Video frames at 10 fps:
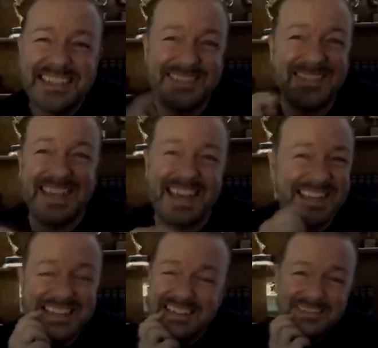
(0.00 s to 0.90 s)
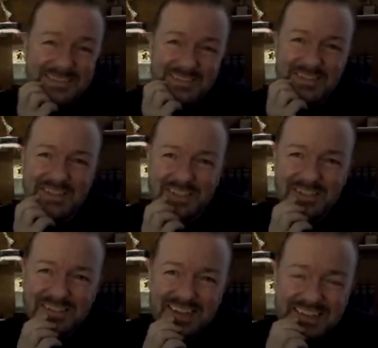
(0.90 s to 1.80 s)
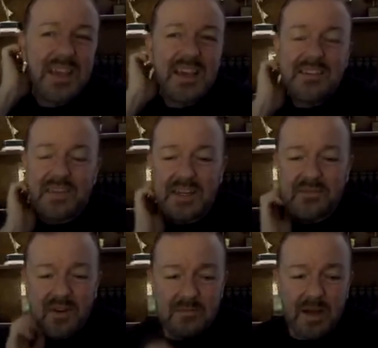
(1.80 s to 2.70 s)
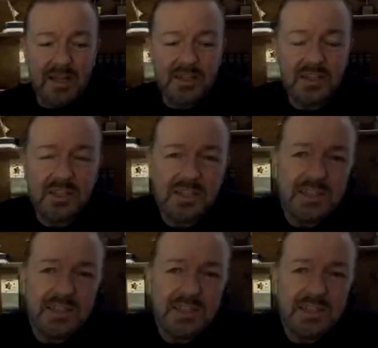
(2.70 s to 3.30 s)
Again, who just tuned in. Thanks very much.